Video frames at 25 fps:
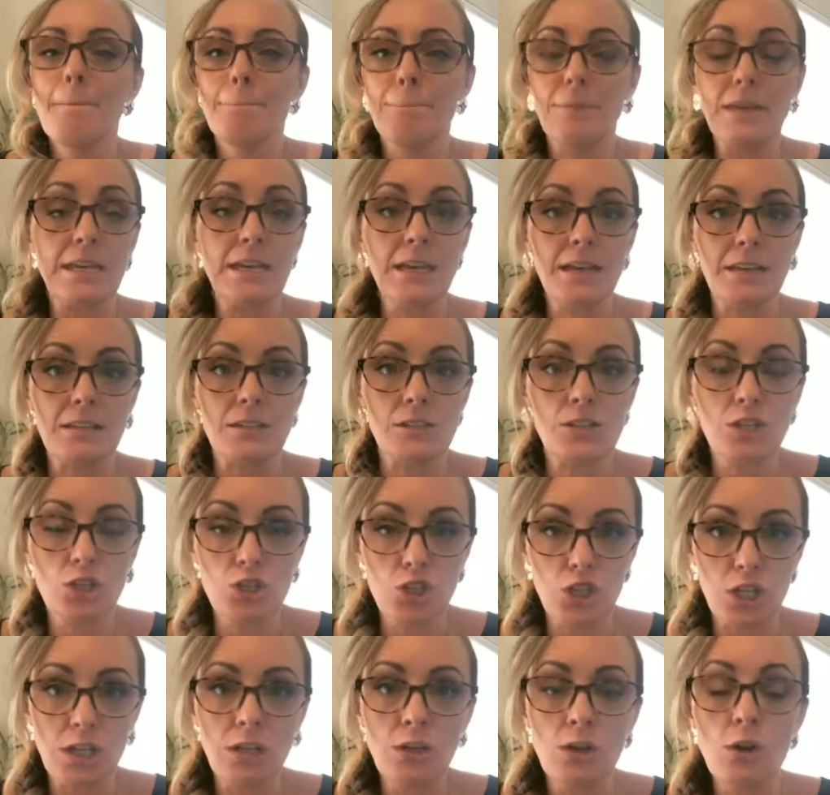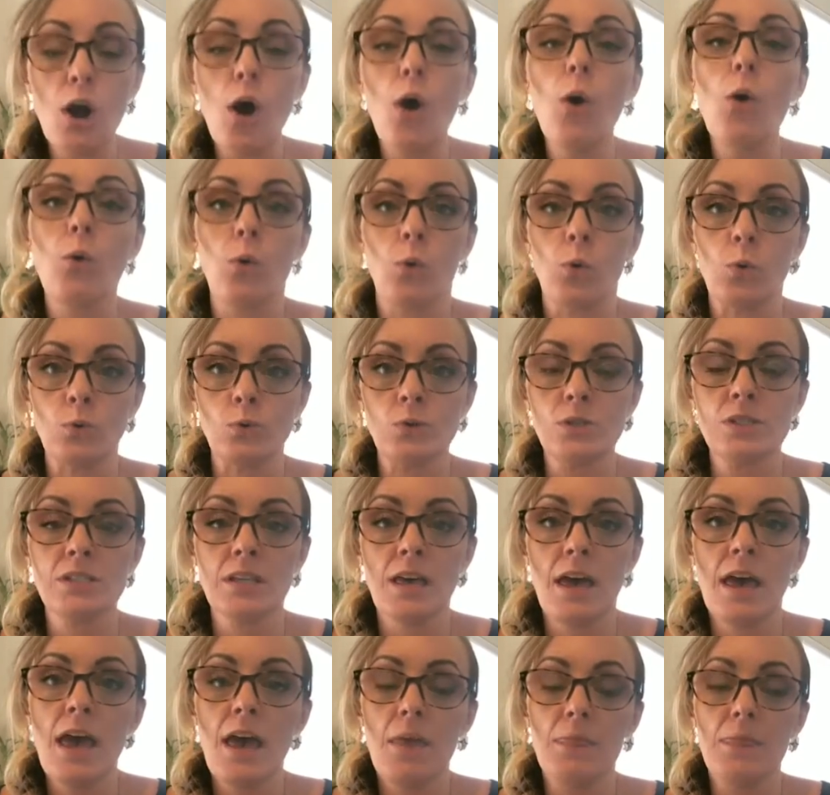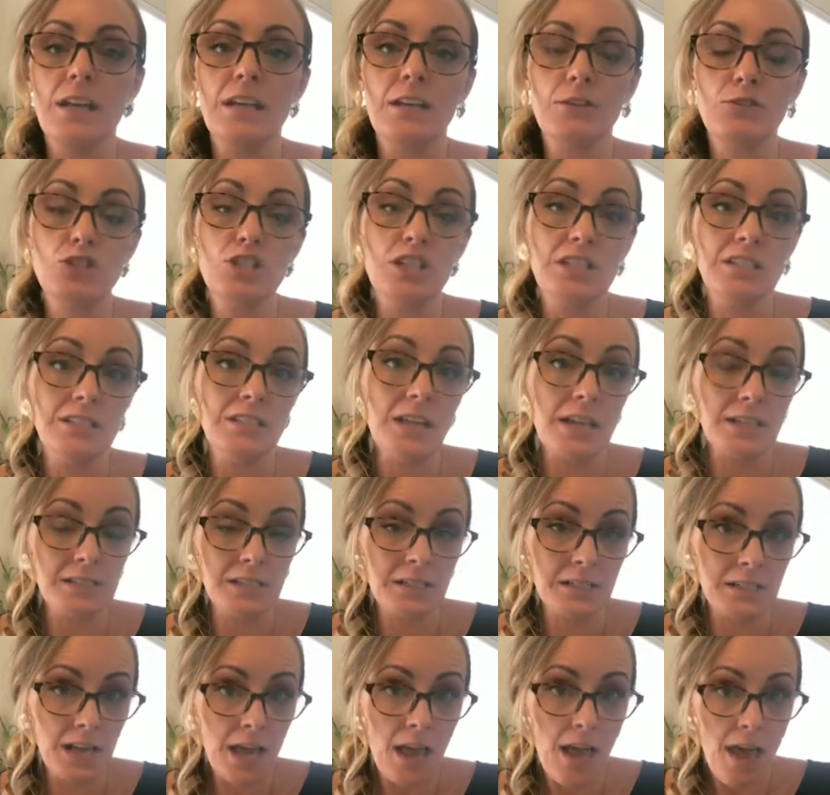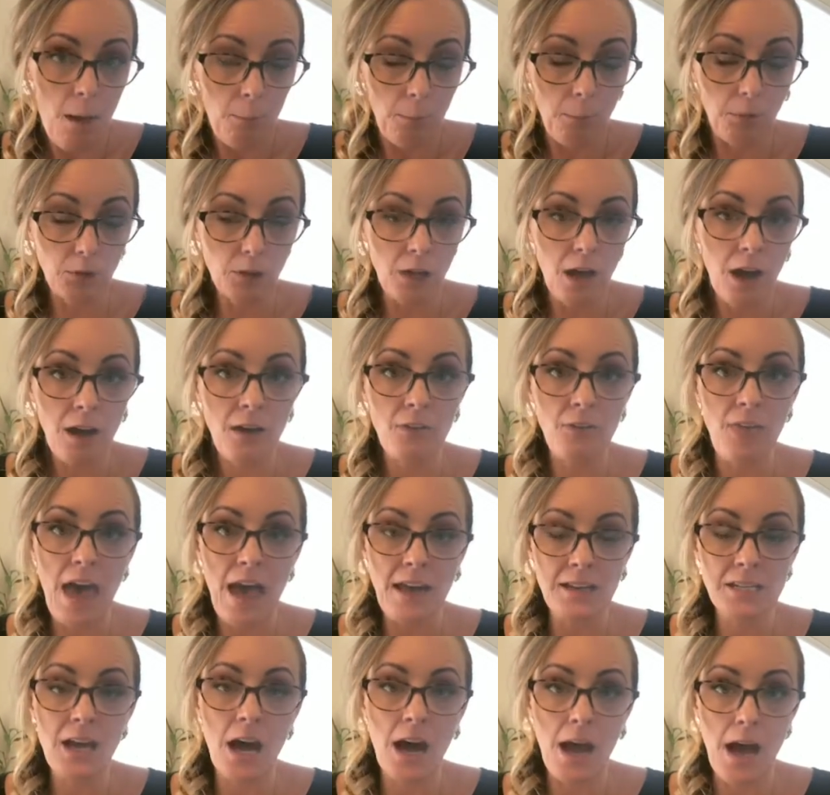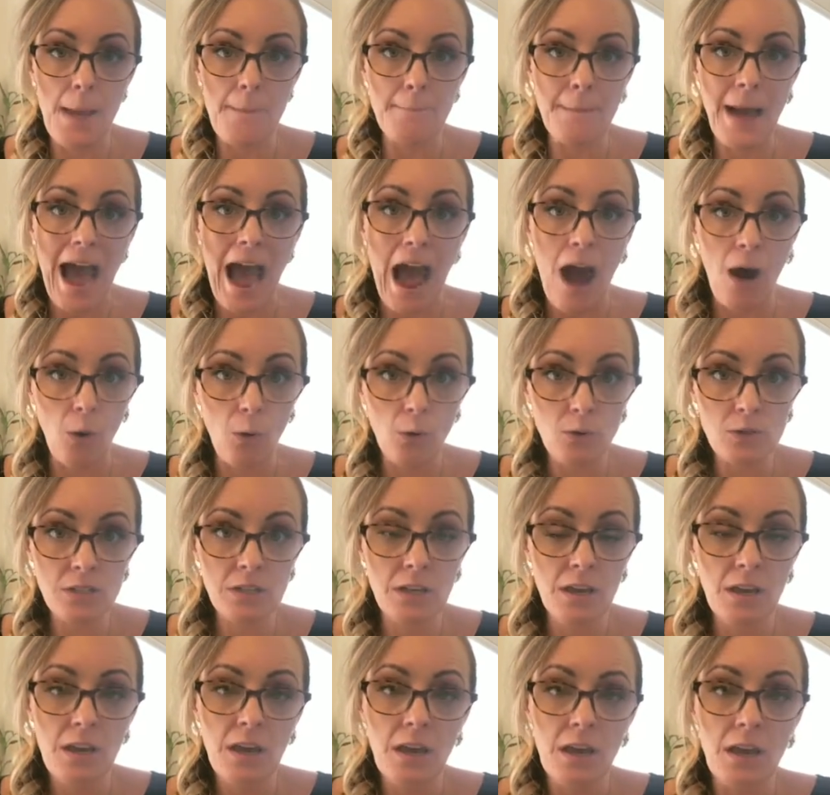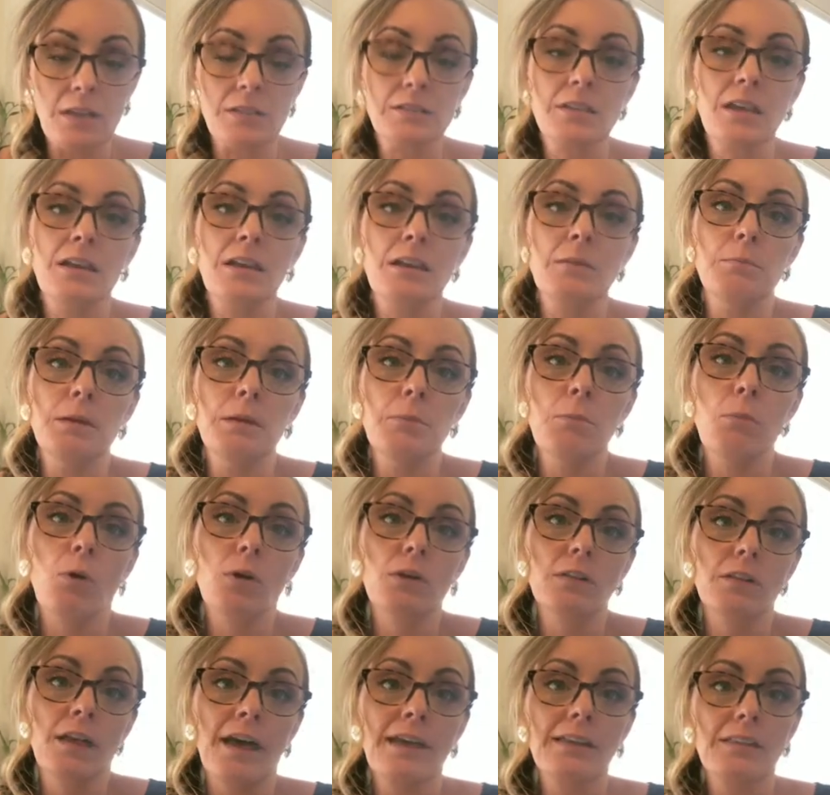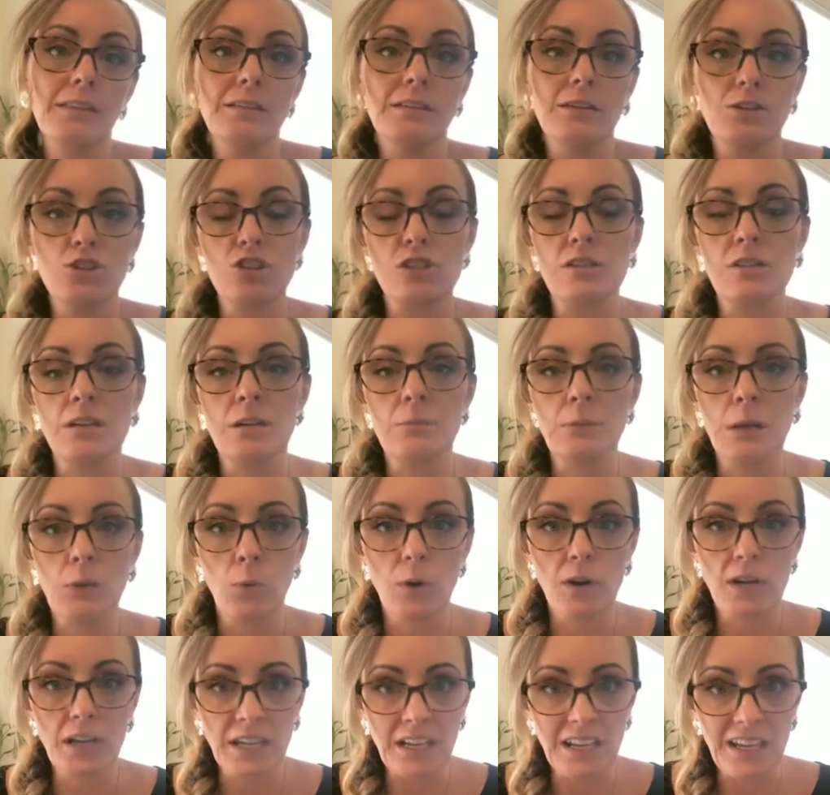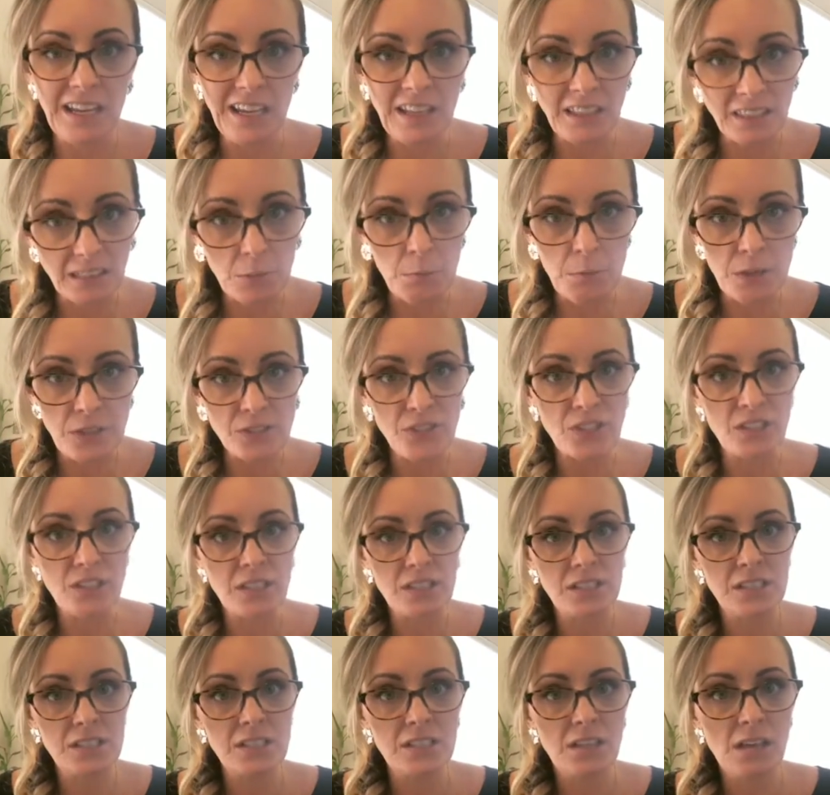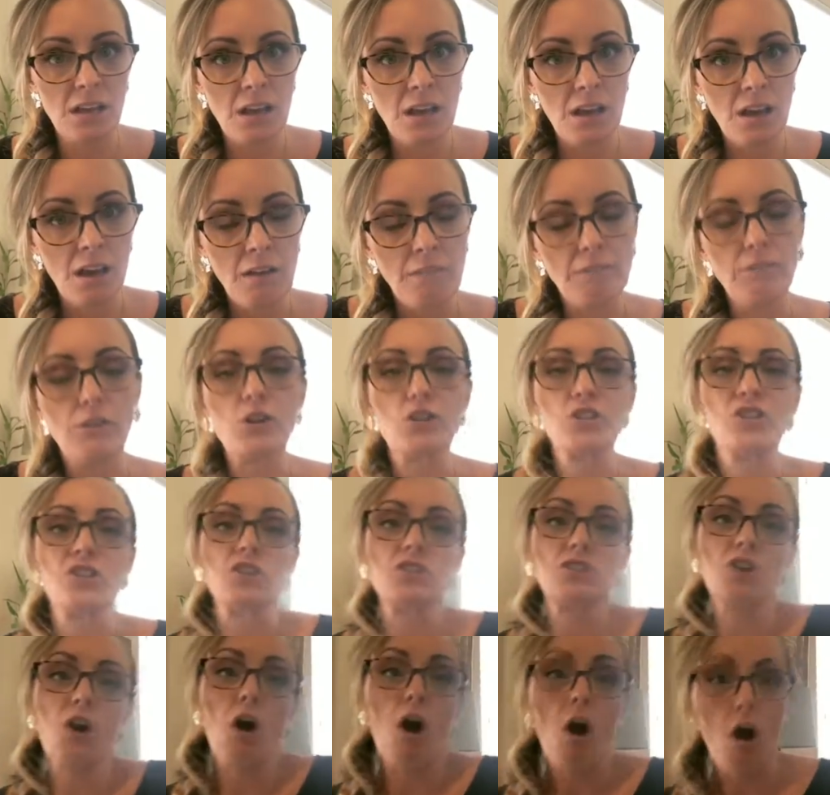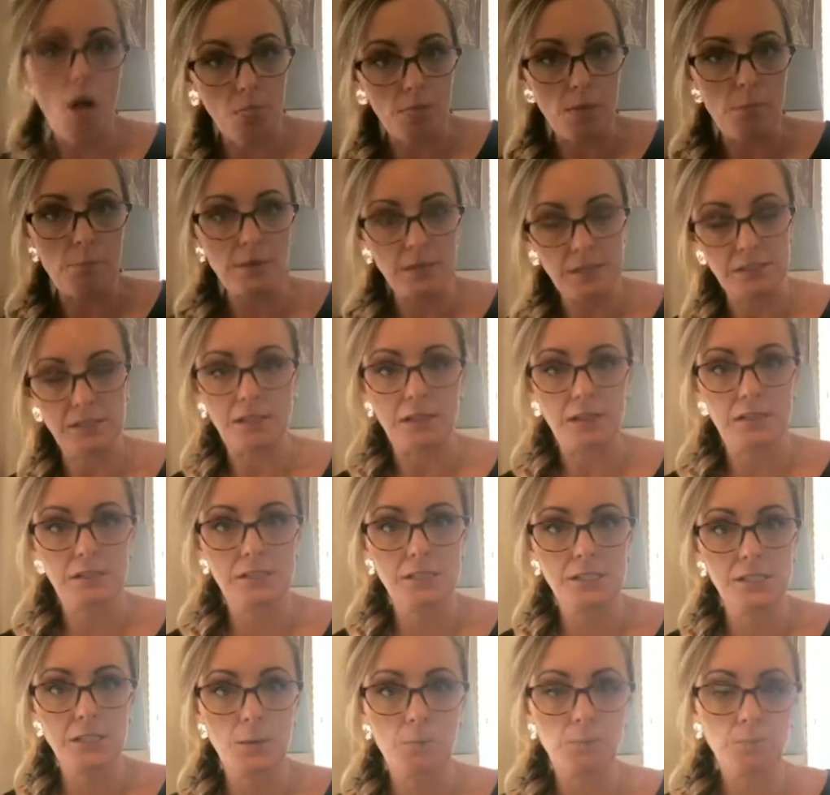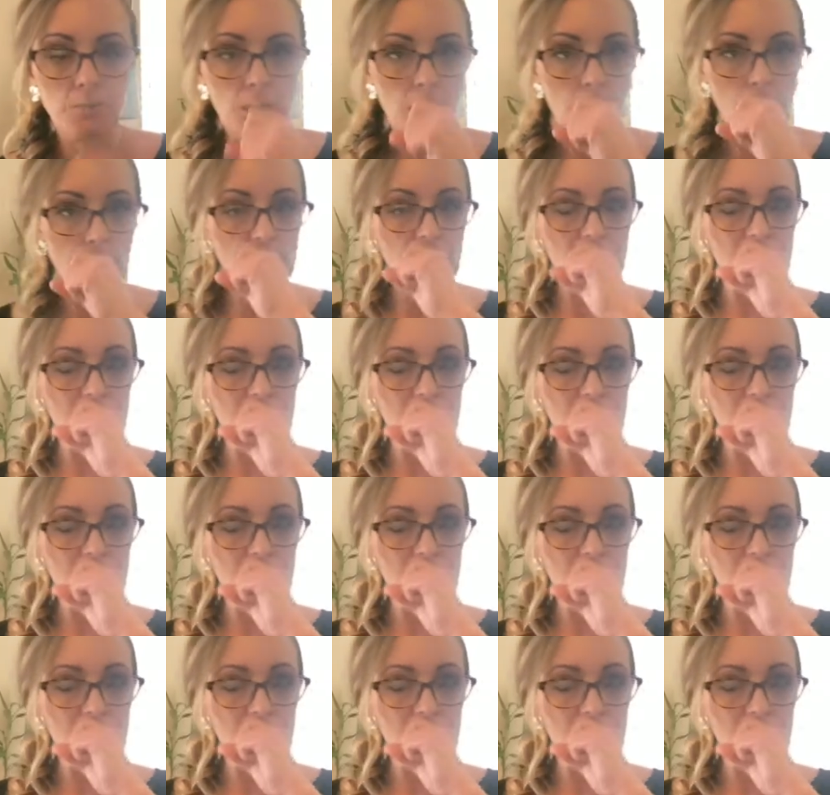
because she knows that if she doesn't block that time out, it's going to be more likely that she's going to be working in the business versus on the business. And